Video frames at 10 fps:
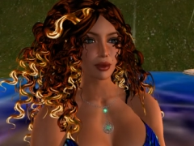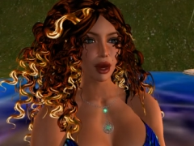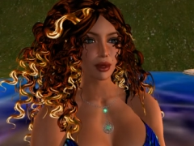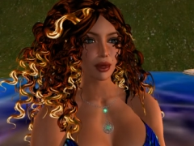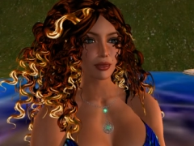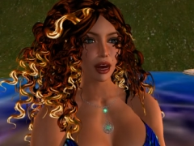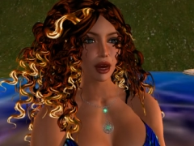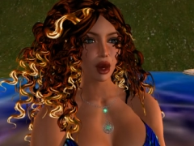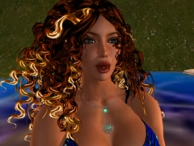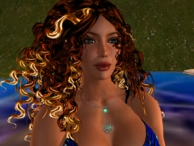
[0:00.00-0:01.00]
We will
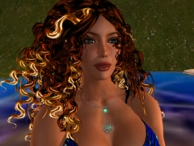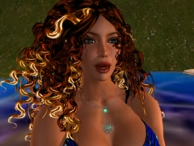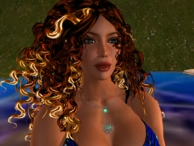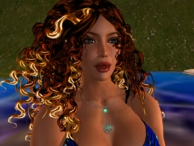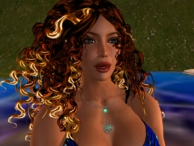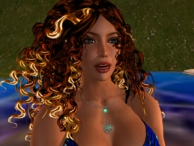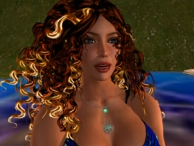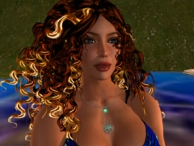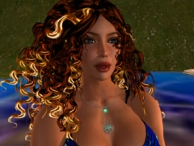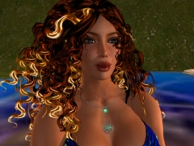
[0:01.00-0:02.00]
pause for a few
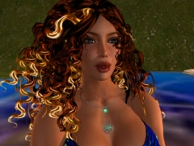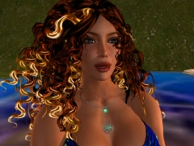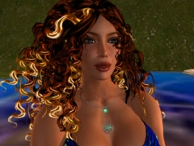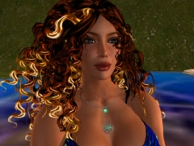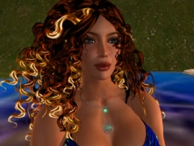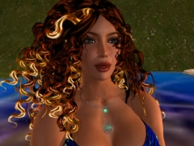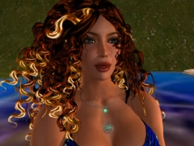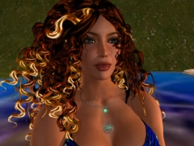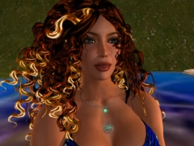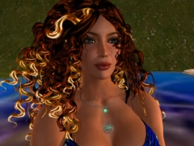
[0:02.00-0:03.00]
moments now,
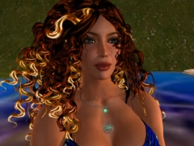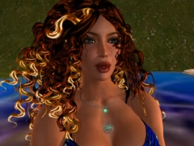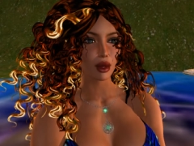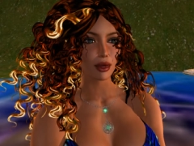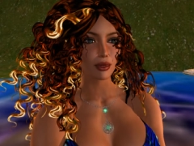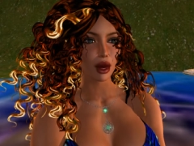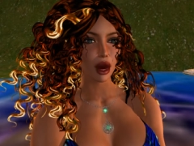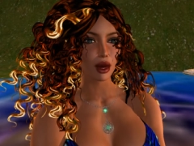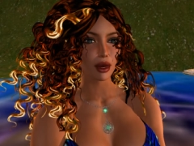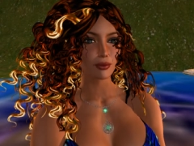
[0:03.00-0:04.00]
simply to
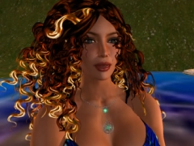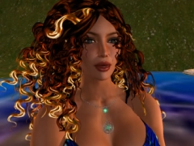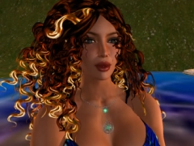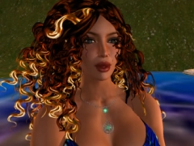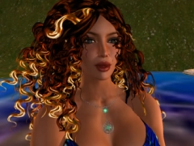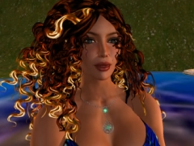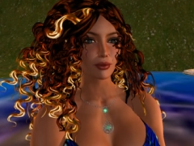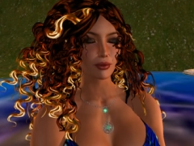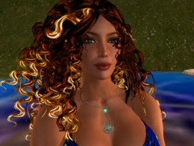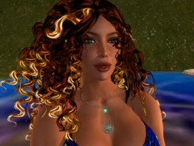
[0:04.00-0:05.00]
breathe
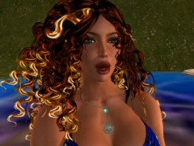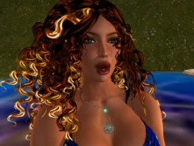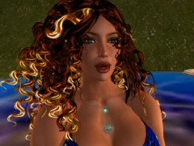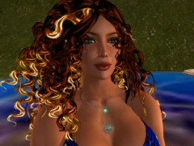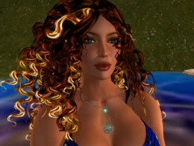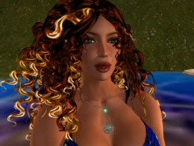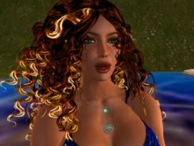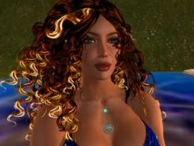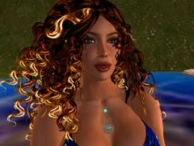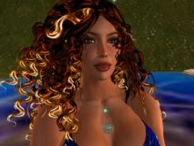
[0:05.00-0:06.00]
to be the
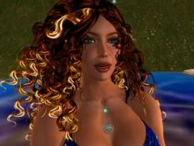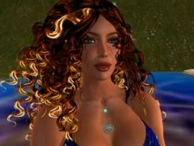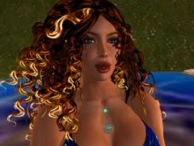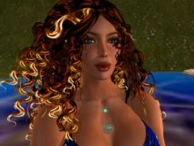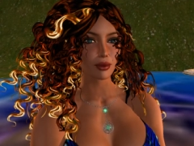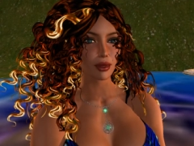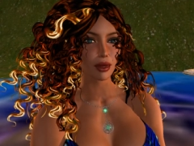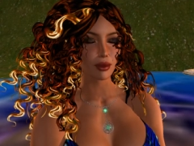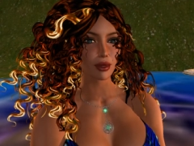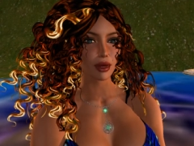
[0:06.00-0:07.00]
light,
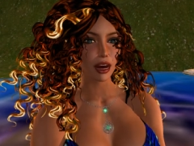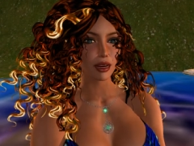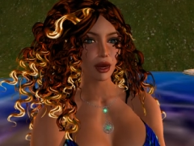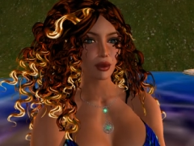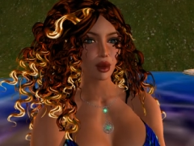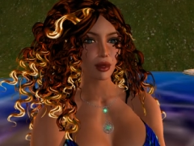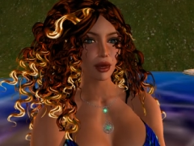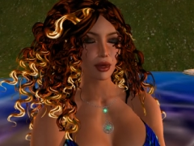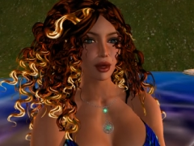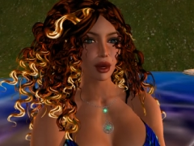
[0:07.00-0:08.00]
and for
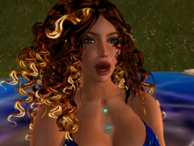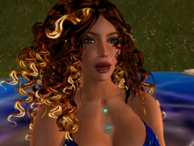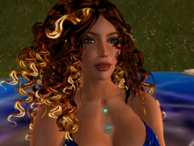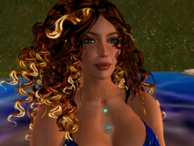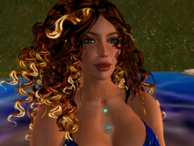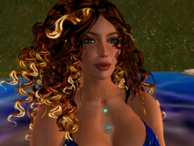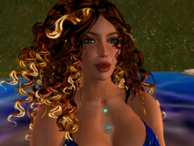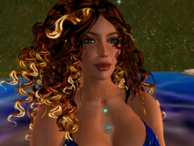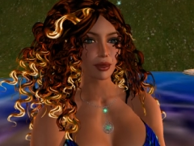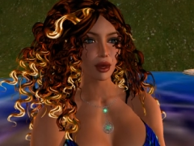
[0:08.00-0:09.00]
just a moment
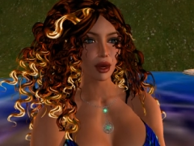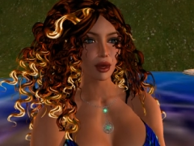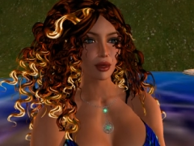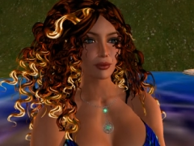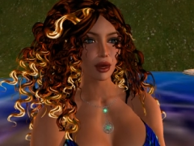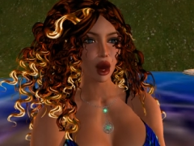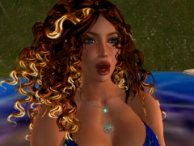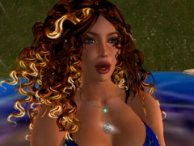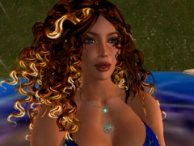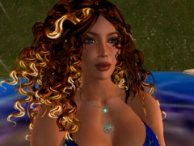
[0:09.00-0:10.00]
to be
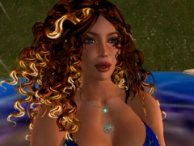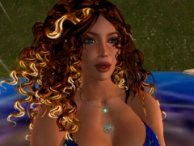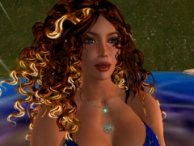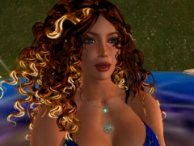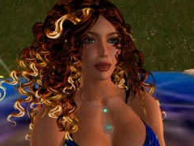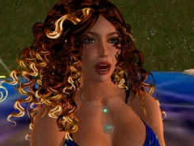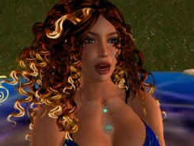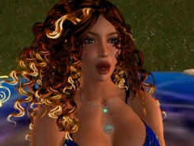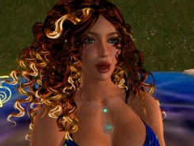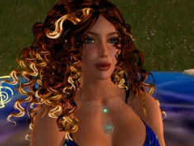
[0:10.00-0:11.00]
one with the
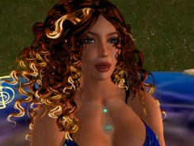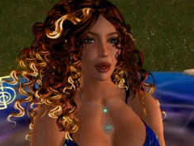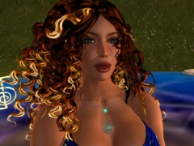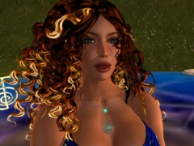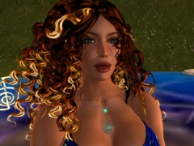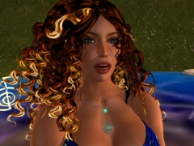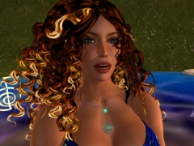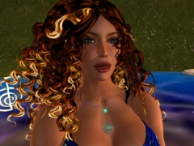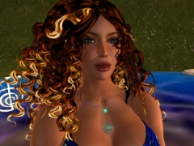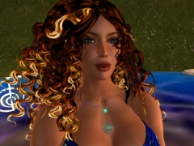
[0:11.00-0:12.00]
healing we wish to
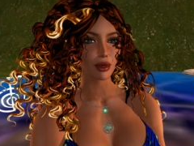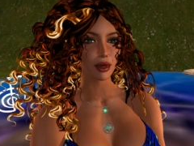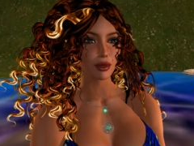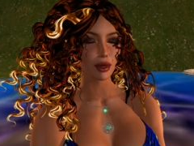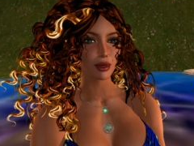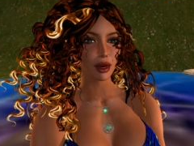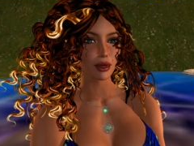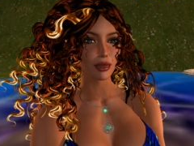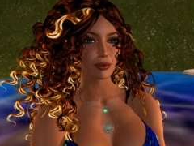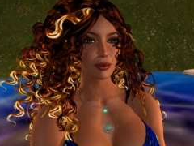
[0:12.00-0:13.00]
share,
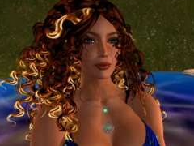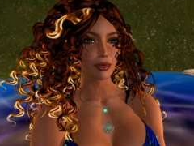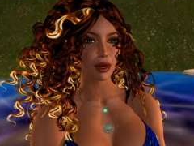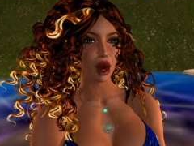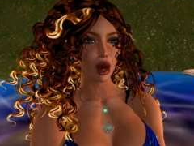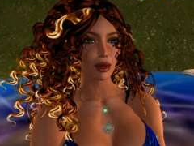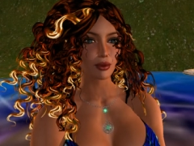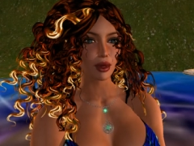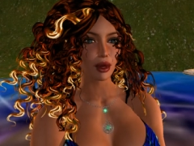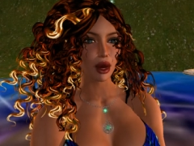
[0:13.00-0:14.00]
and to be
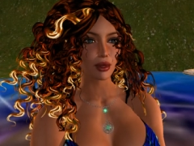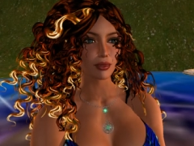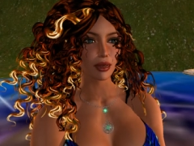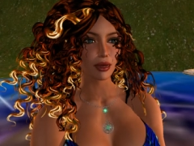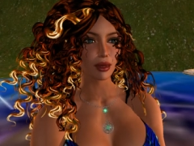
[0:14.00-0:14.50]
healed